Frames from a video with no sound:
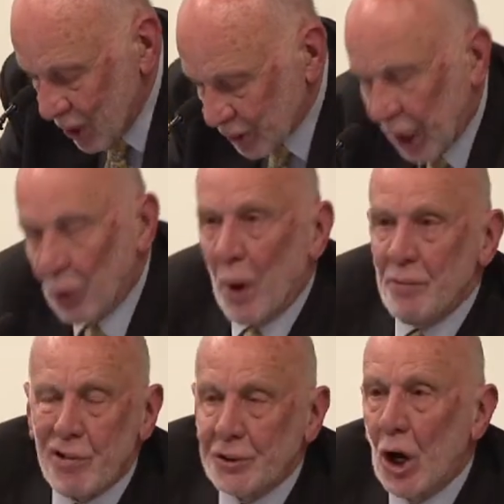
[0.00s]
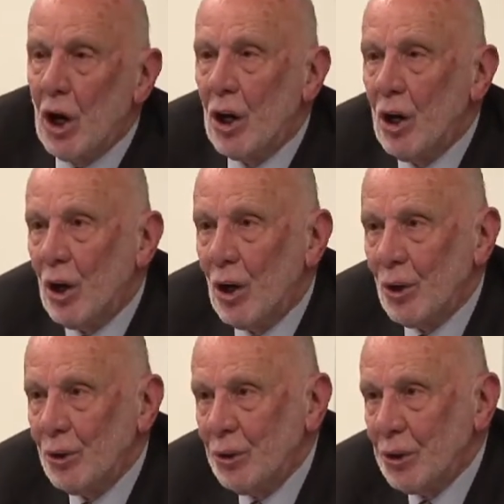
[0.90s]
So we've
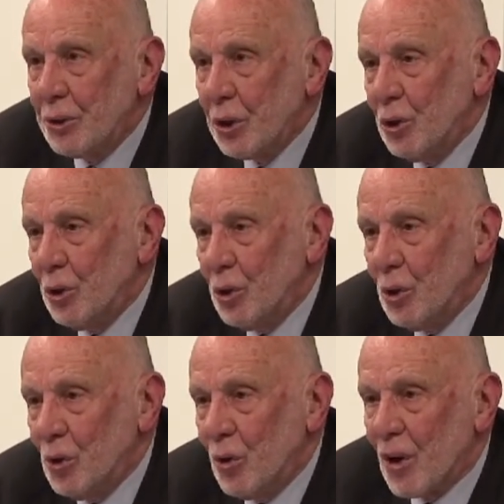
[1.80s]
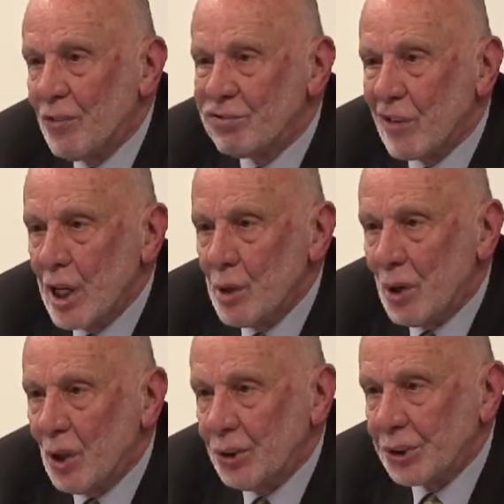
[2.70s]
returned to the
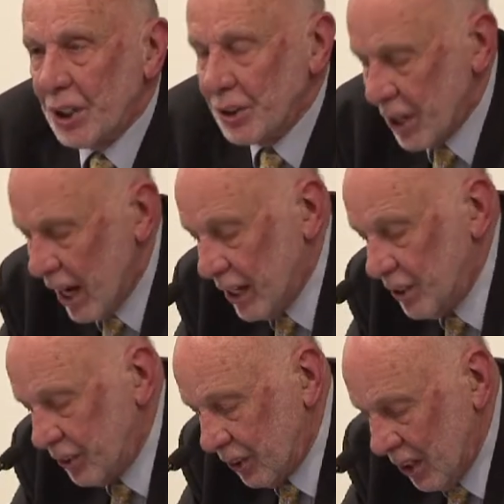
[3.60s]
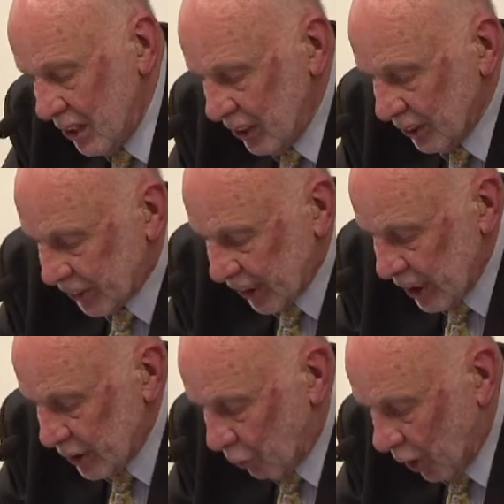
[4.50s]
framers' intent,
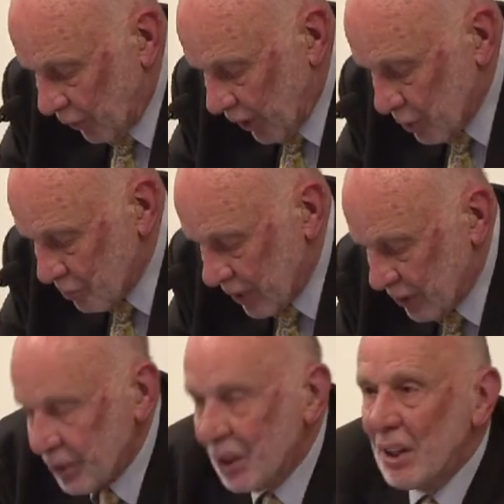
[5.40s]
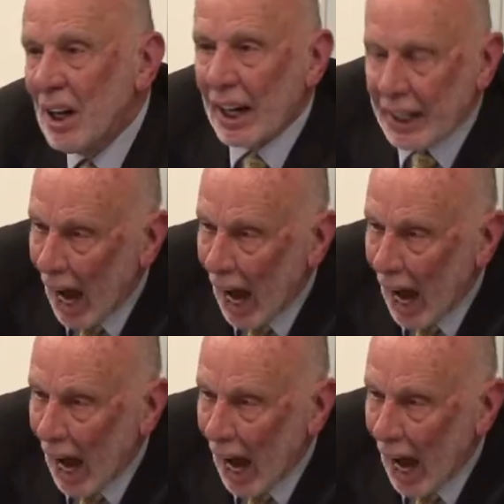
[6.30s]
seen what they meant.